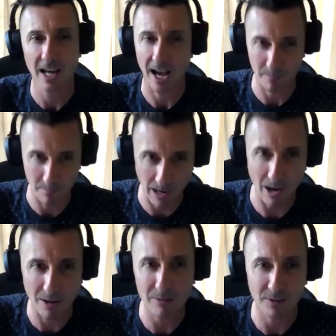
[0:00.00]
And
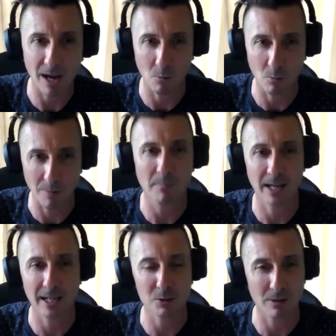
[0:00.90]
part of that
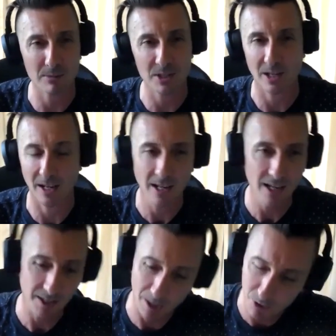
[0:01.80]
one-page website,
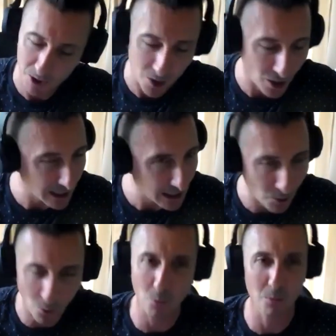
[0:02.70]
there would nearly
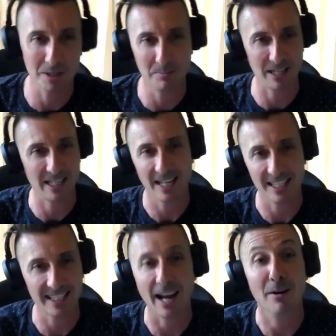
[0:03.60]
always be a
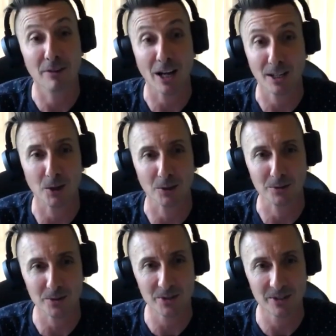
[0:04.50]
set of icons.